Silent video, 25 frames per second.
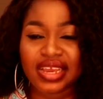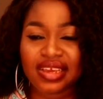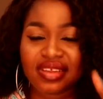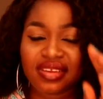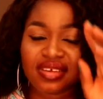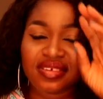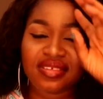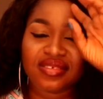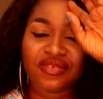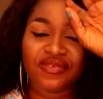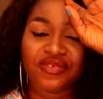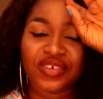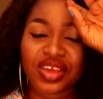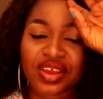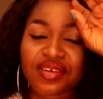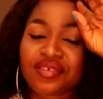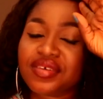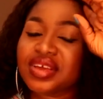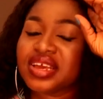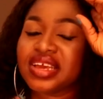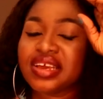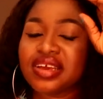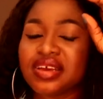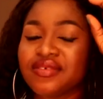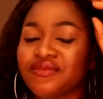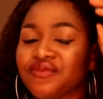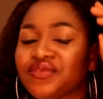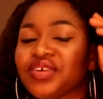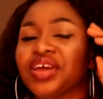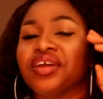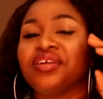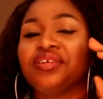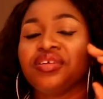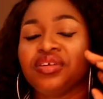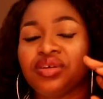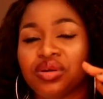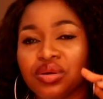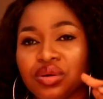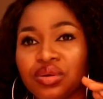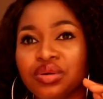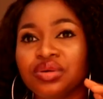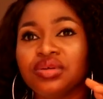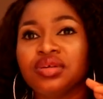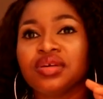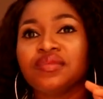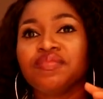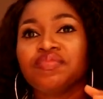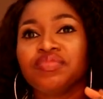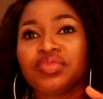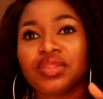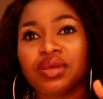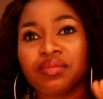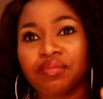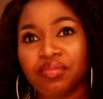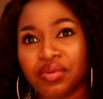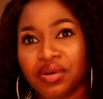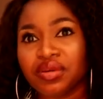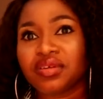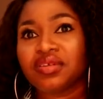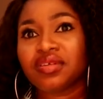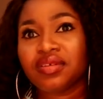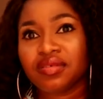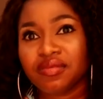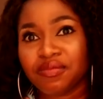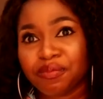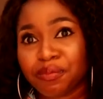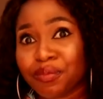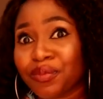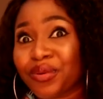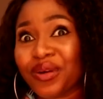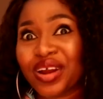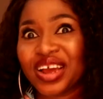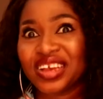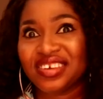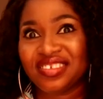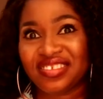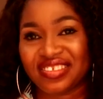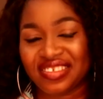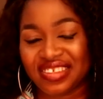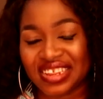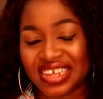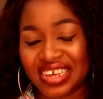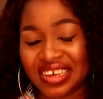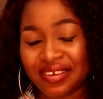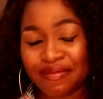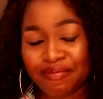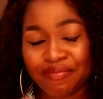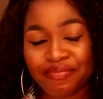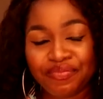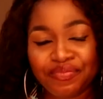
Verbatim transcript: It is very, very good, but pricey.